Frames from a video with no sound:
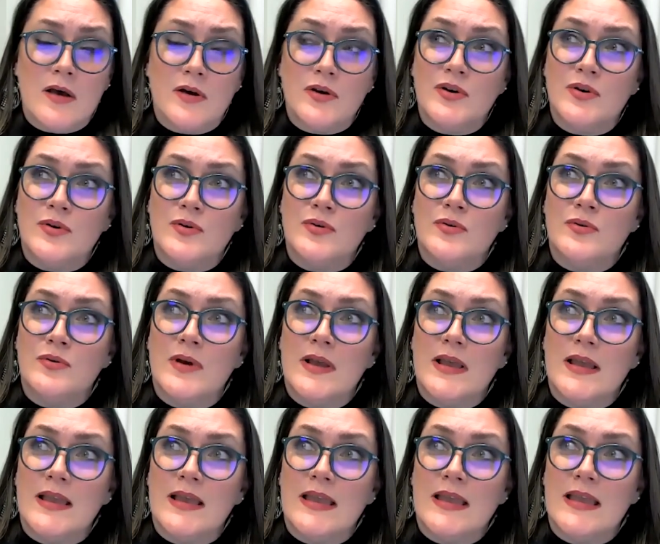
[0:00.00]
who
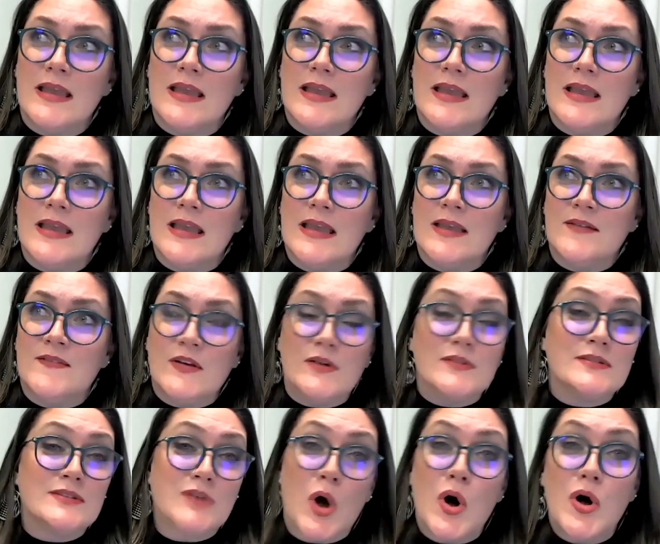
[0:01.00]

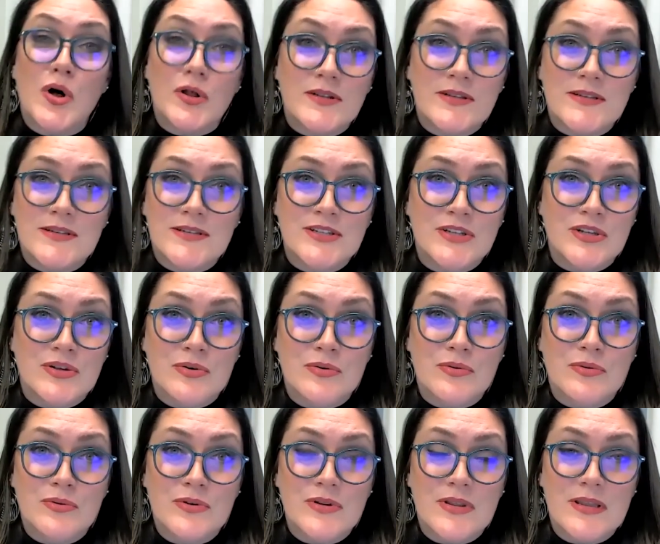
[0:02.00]
feels called
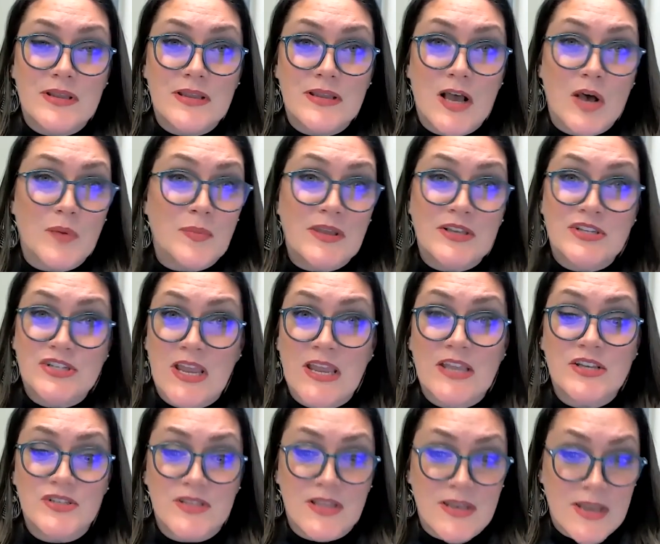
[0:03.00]
to helping
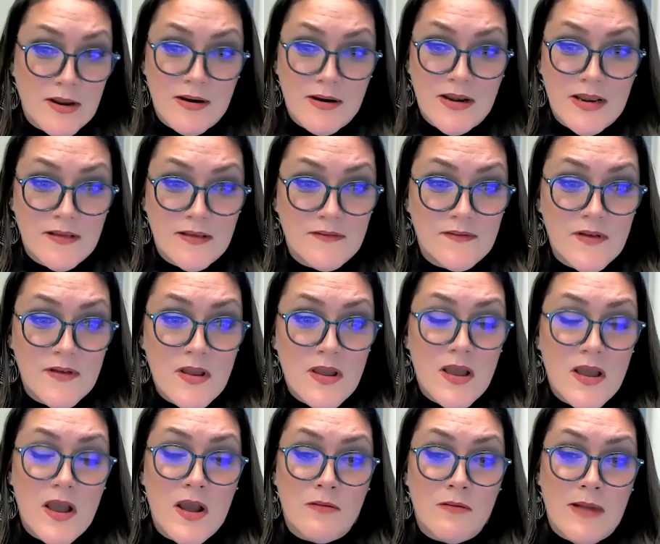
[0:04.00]
change the narrative
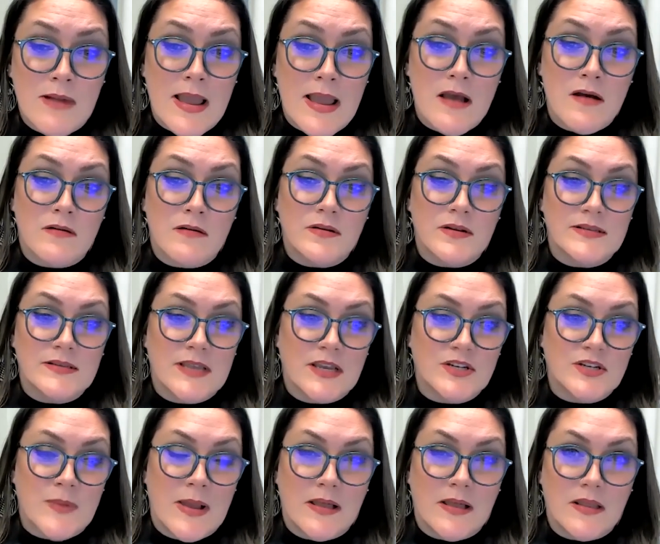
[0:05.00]
around
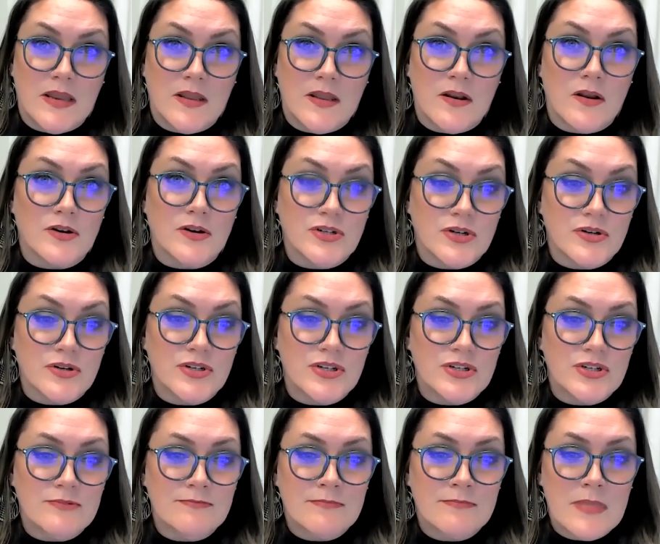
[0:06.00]
sexuality in our
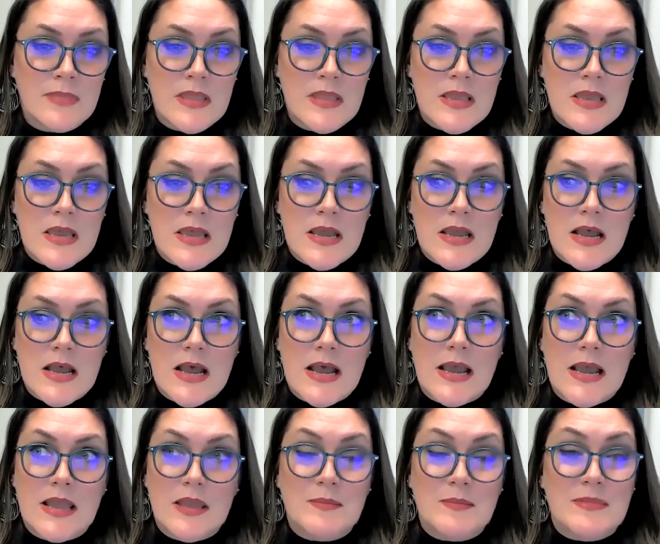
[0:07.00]
church.
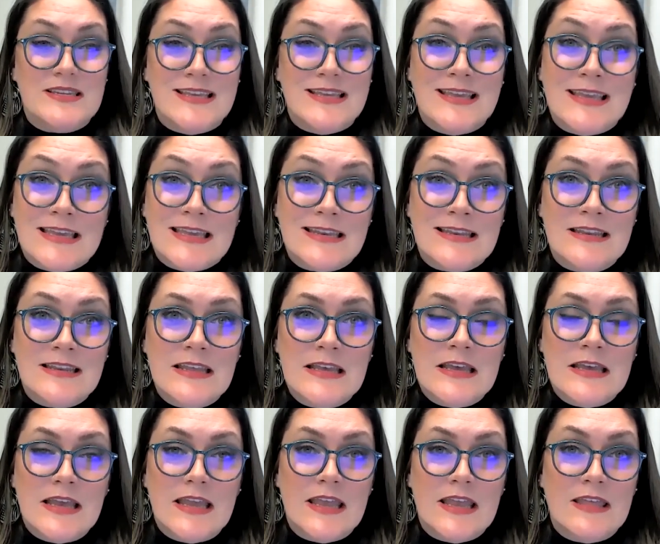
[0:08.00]
I'm a deacon
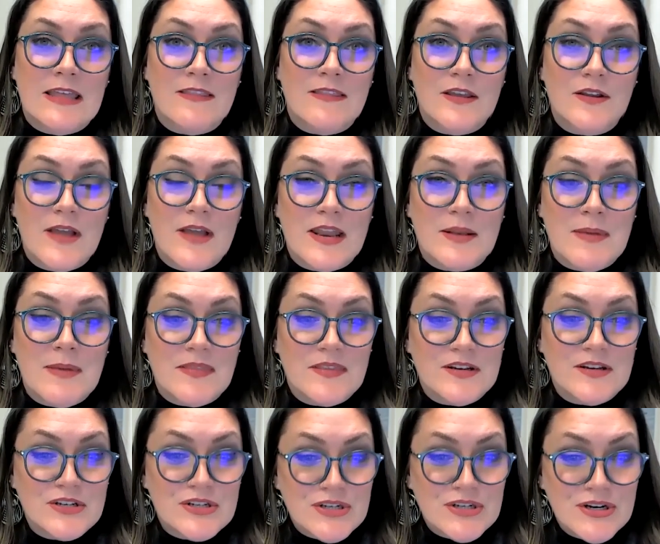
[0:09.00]
in the United
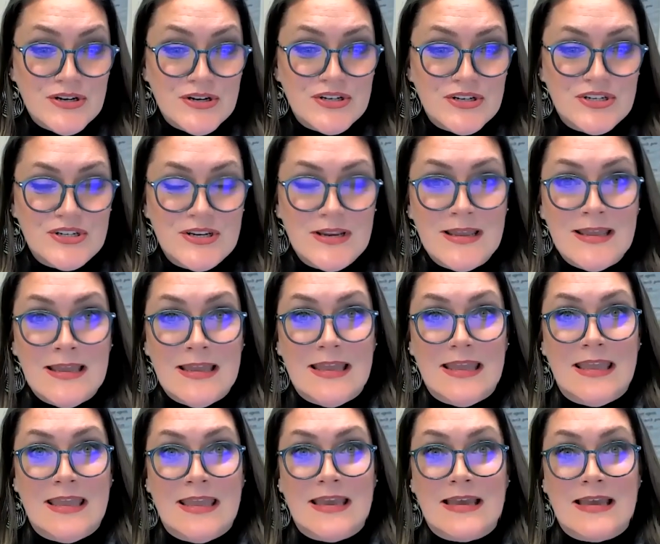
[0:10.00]
Methodist Church,
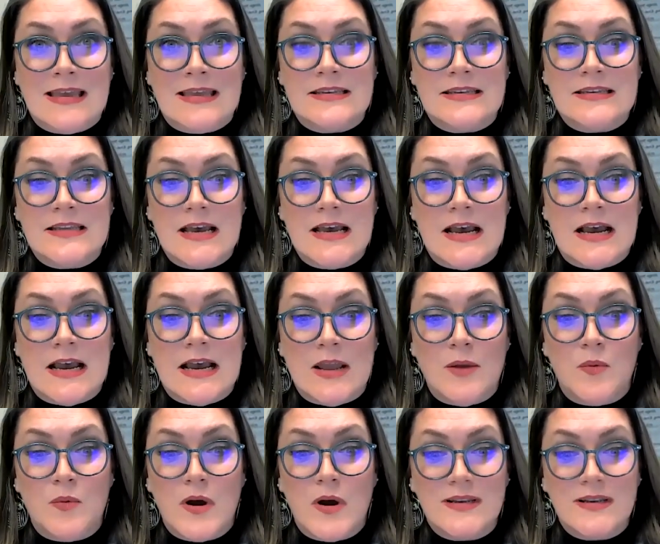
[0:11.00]
and
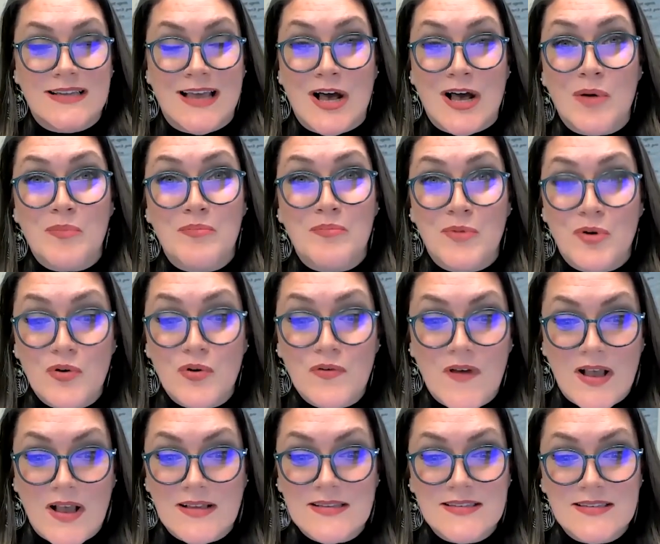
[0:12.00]
I want to help move
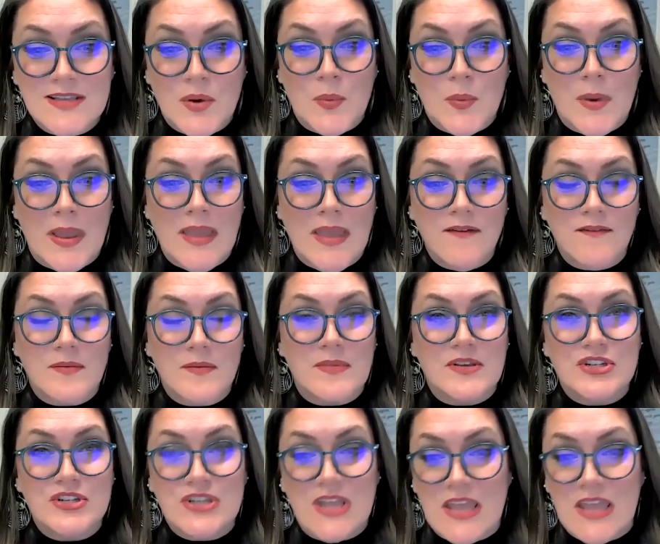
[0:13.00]
us away from
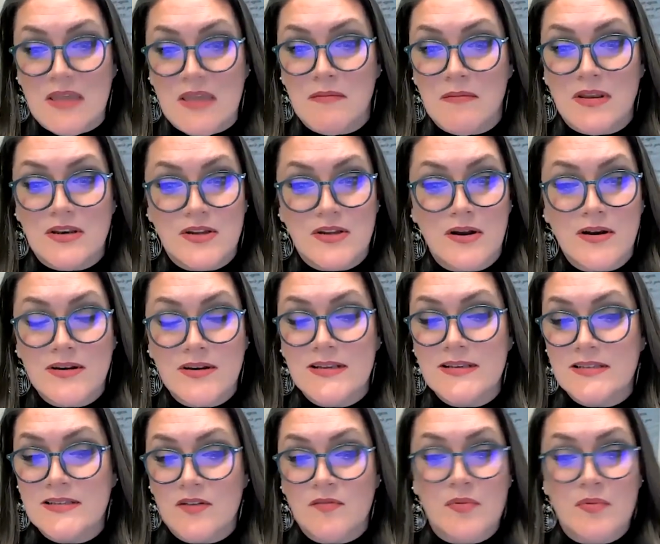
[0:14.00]
the shame and
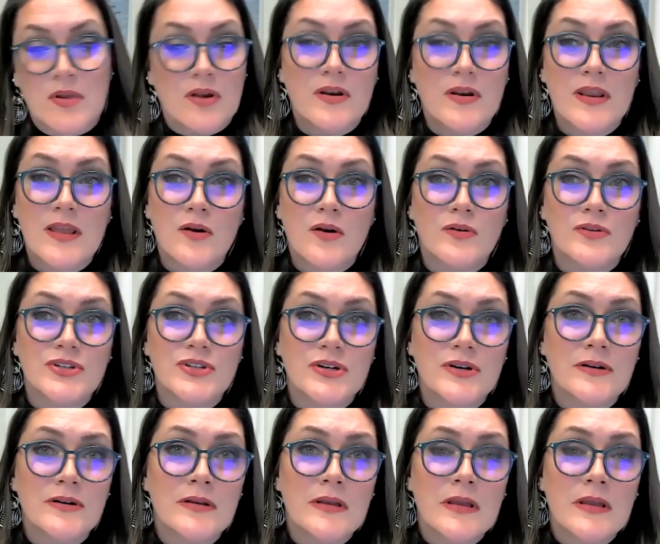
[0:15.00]
darkness of purity
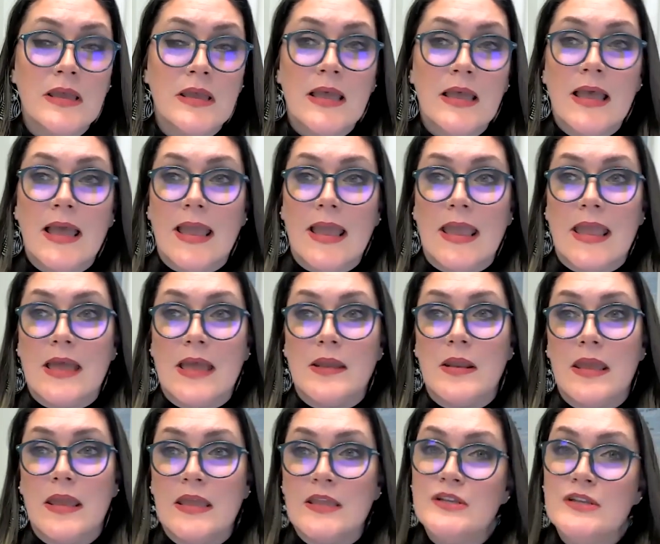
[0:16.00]
culture
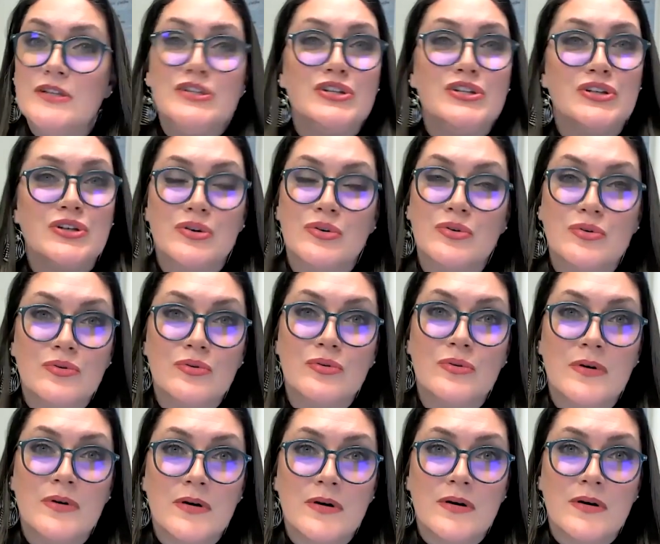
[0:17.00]
and
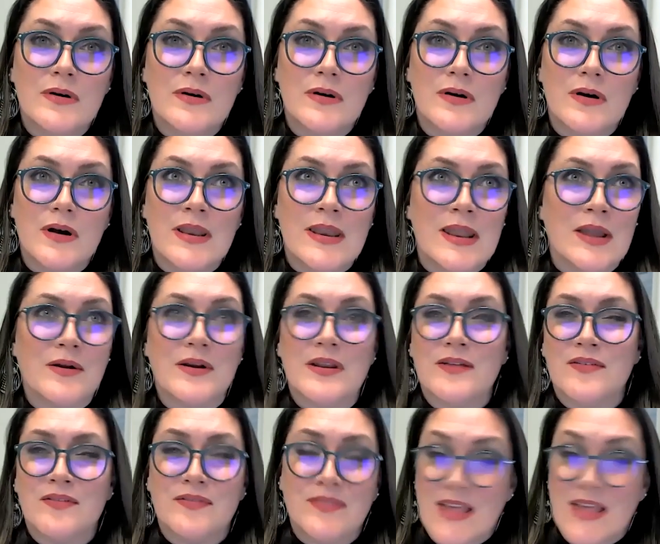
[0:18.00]
into a
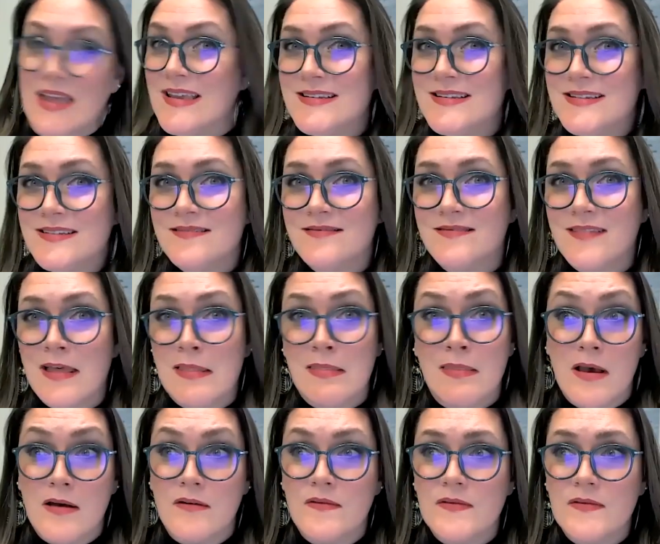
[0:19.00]
narrative of light and
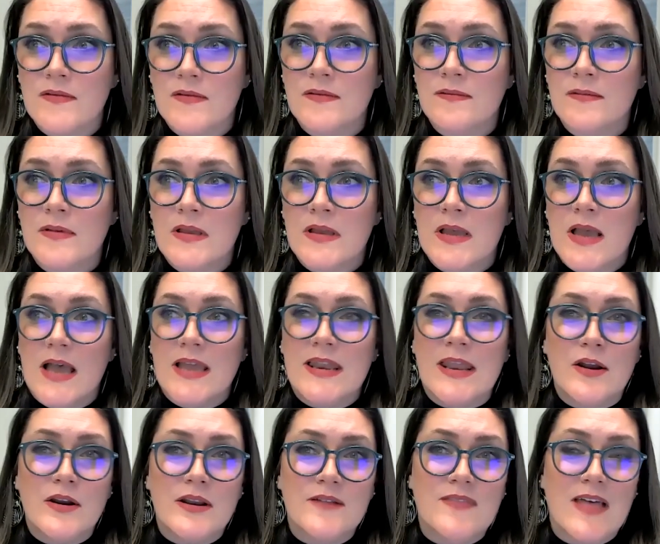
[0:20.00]
love. A
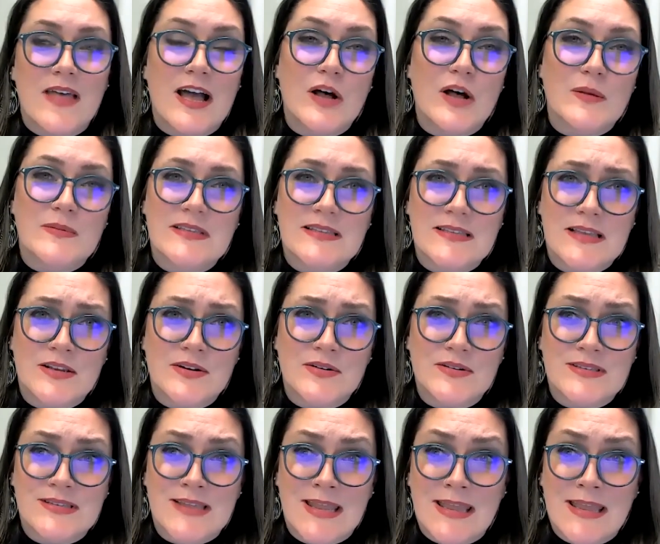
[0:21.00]
narrative that helps us
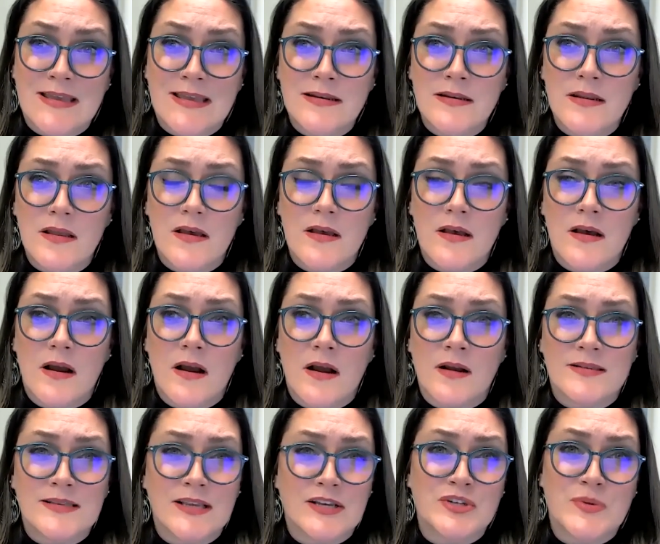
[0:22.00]
understand
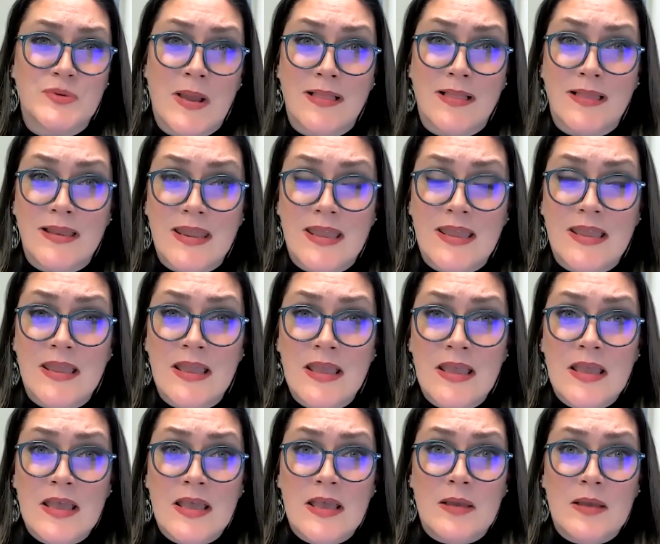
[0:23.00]
our sexuality
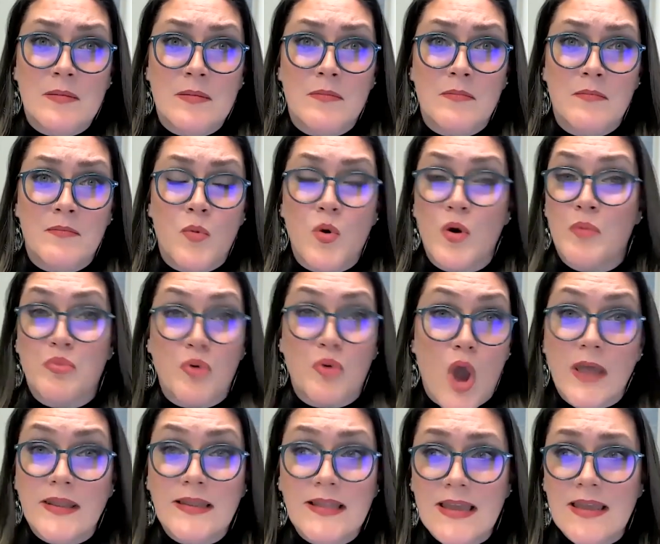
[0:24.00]
more
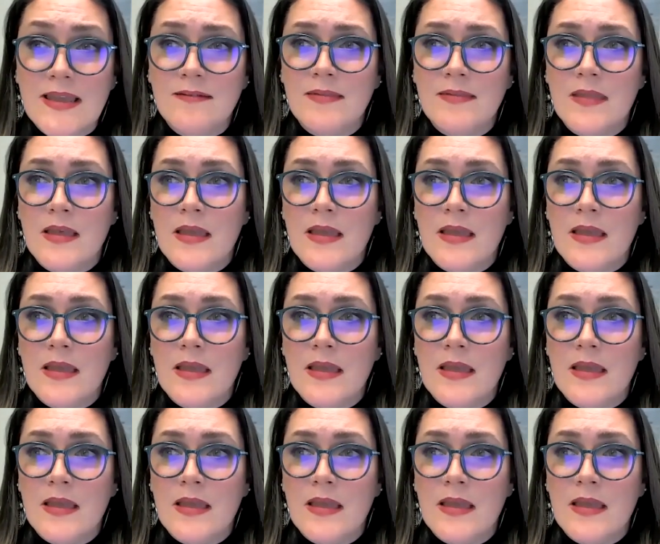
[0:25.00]
broadly,